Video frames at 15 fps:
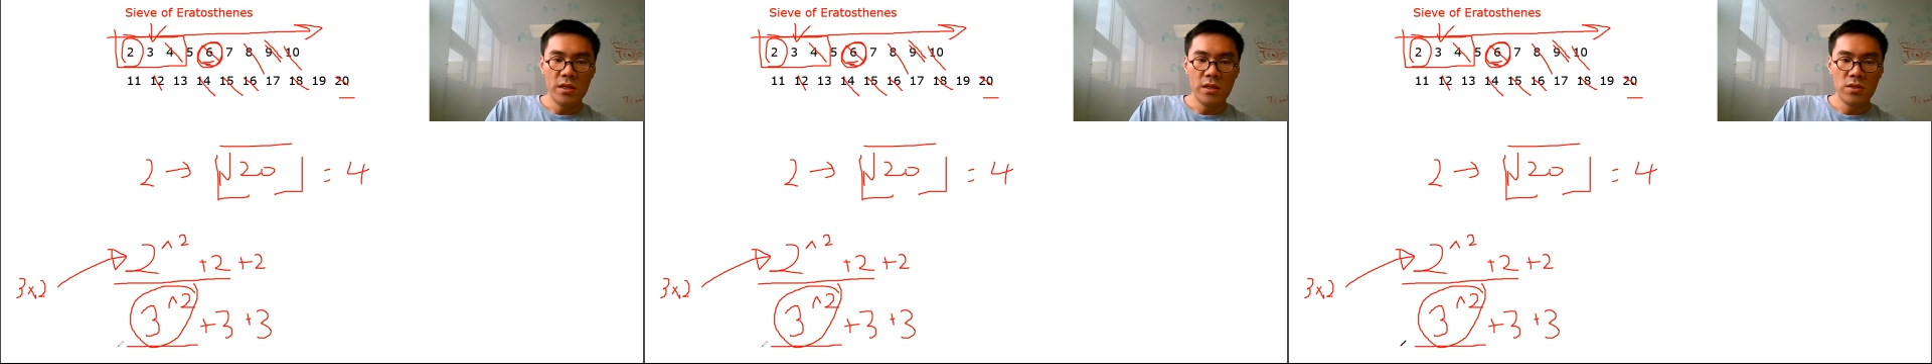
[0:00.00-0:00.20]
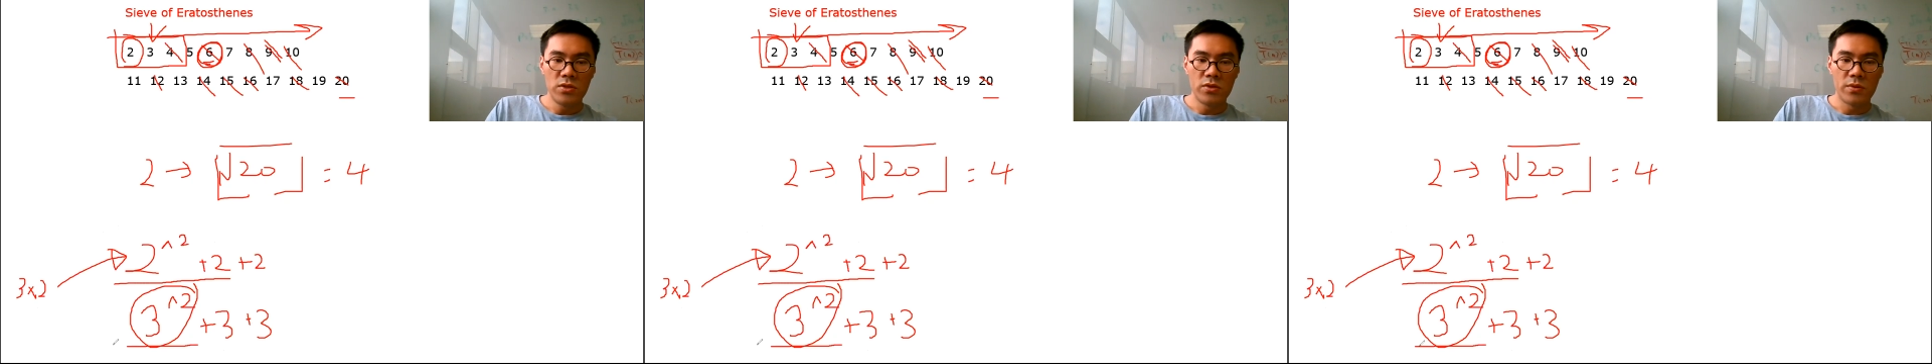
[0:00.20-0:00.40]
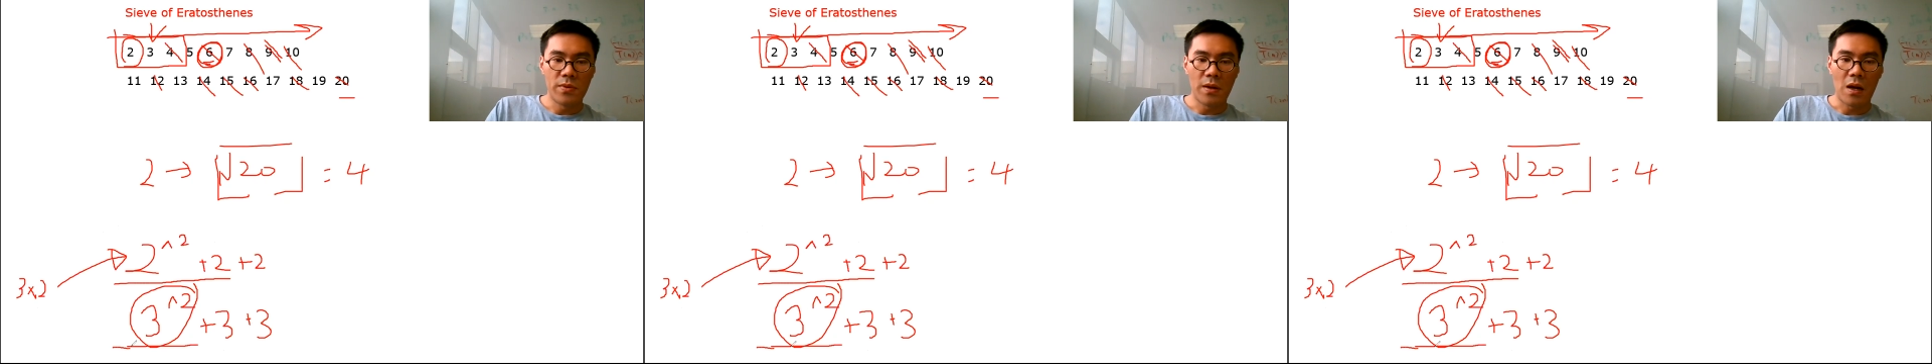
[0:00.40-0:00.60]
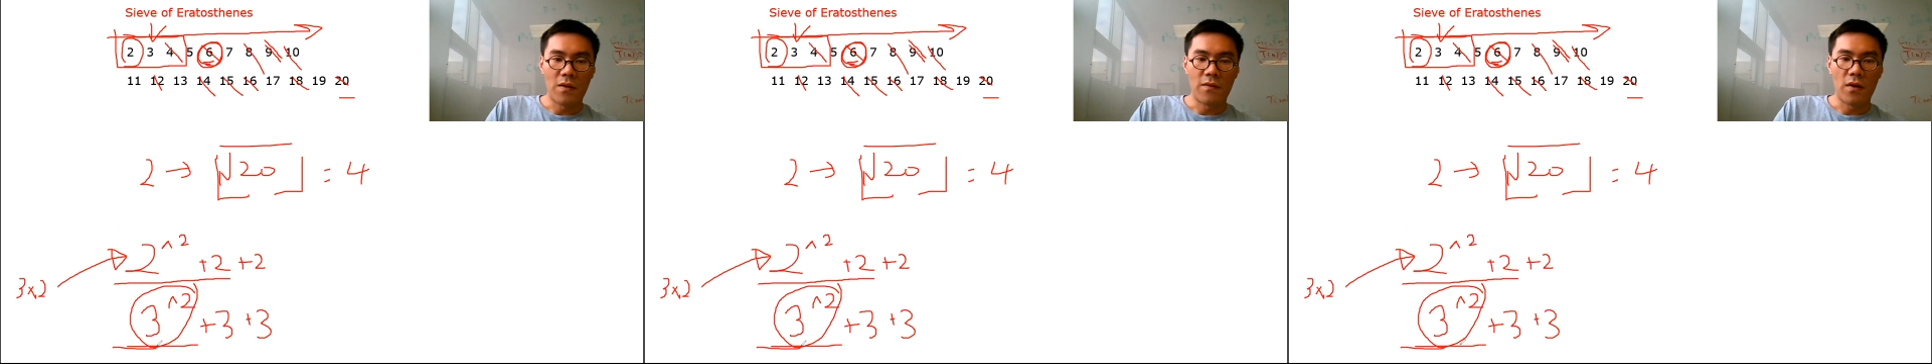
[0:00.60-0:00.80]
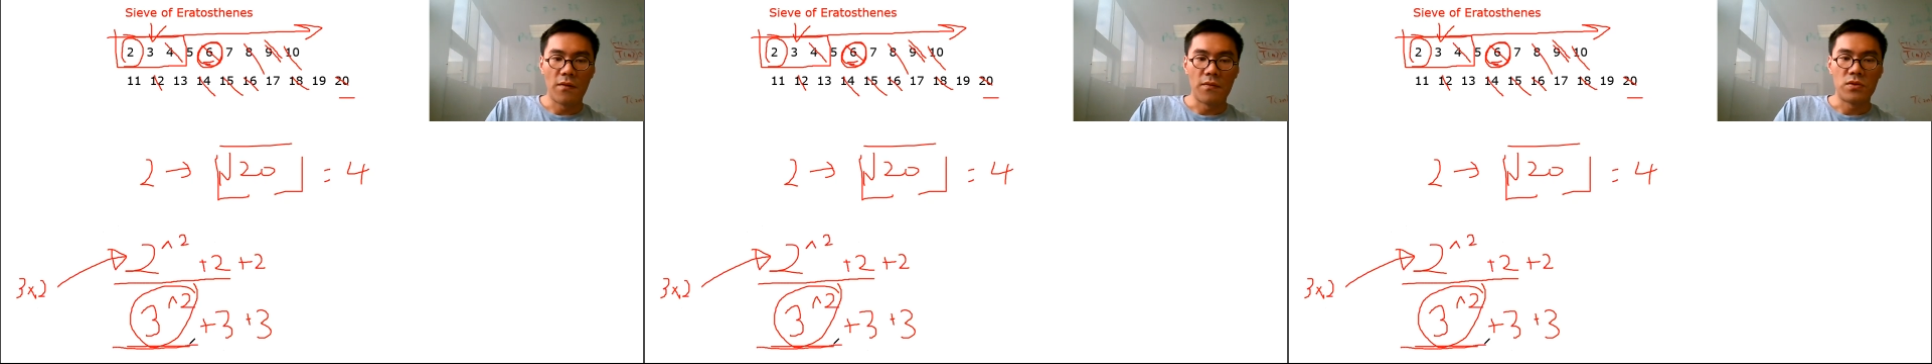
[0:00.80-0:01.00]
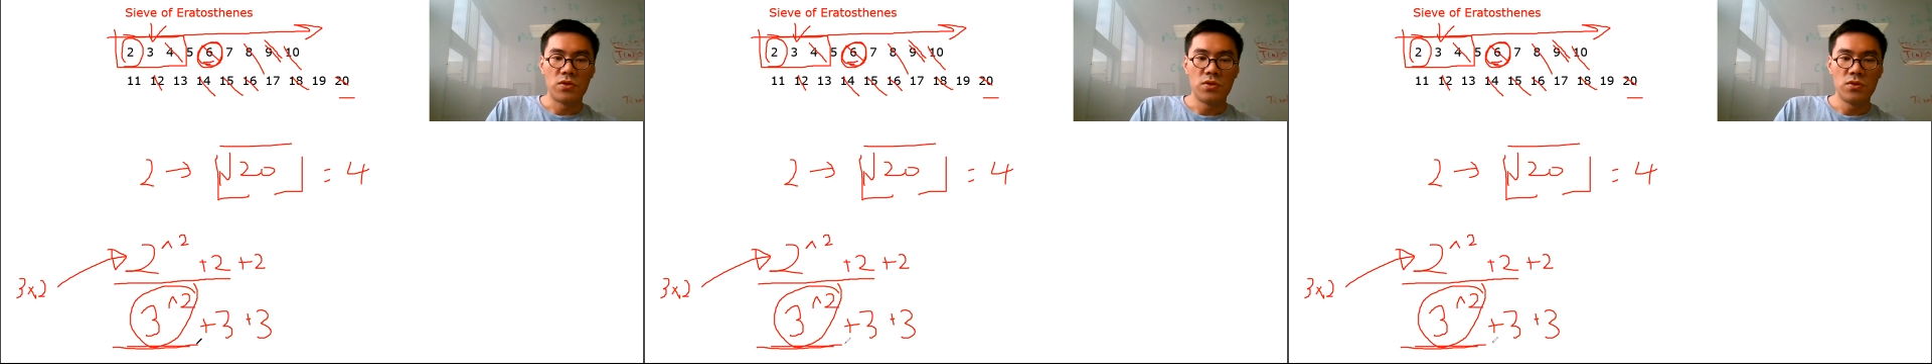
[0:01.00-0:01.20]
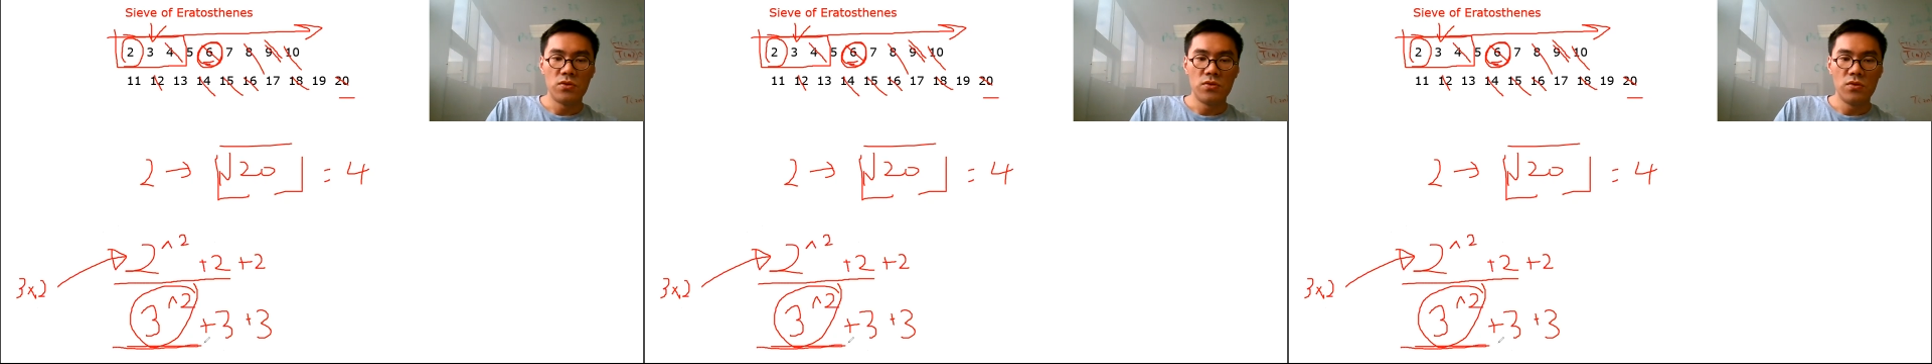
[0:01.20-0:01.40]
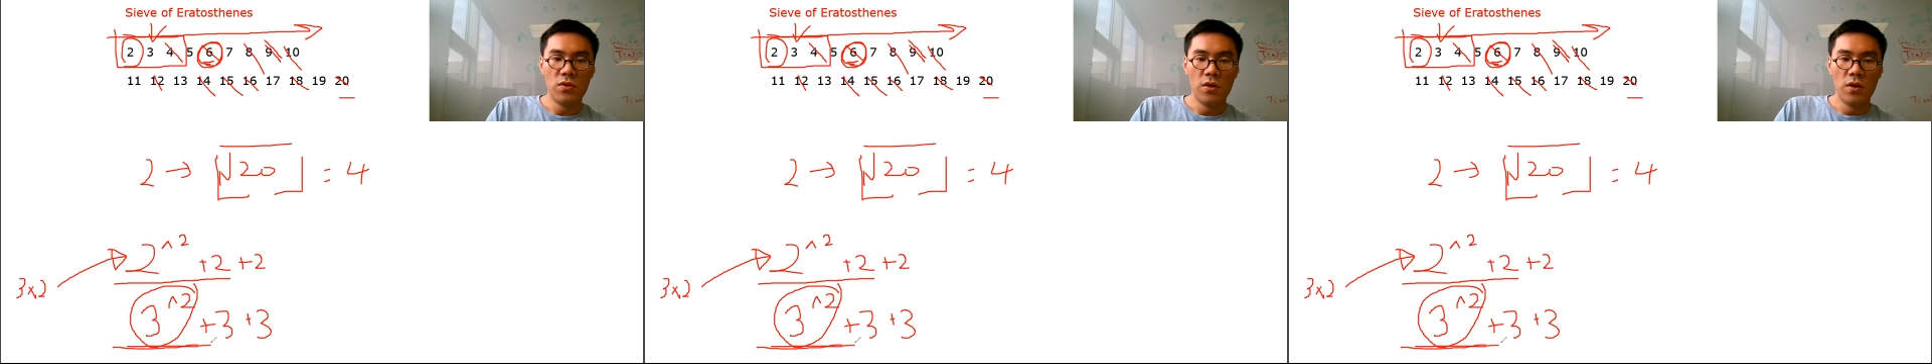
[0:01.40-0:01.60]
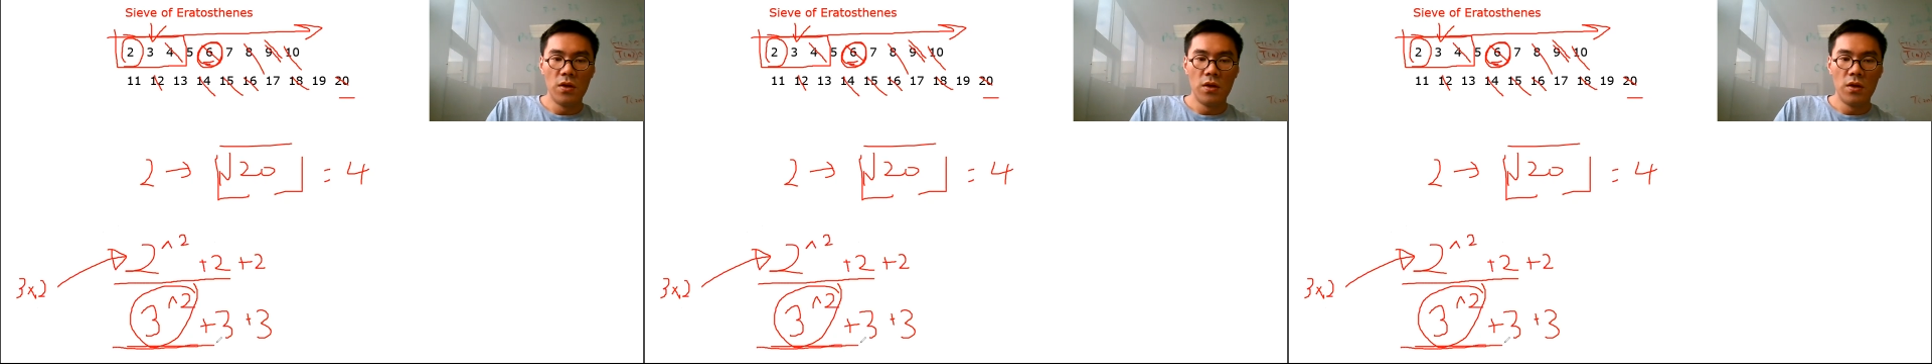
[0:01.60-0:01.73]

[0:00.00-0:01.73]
to the power of 2